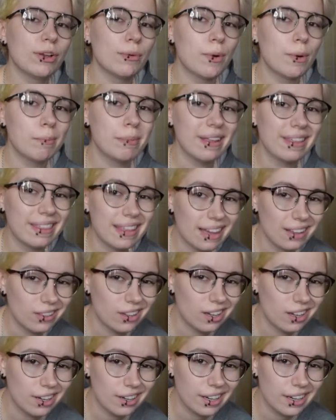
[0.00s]
it won't be that
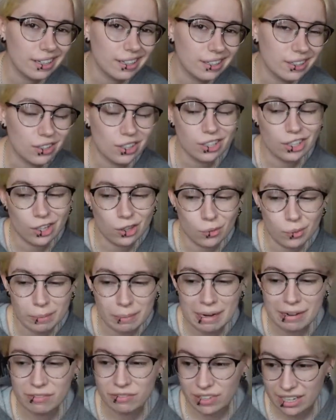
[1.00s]
long until another one of
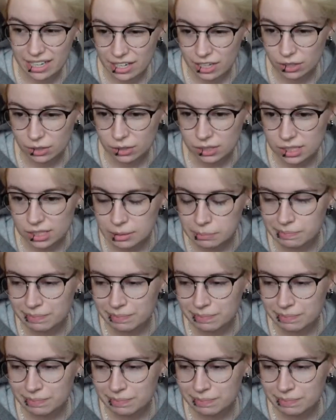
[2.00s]
my videos.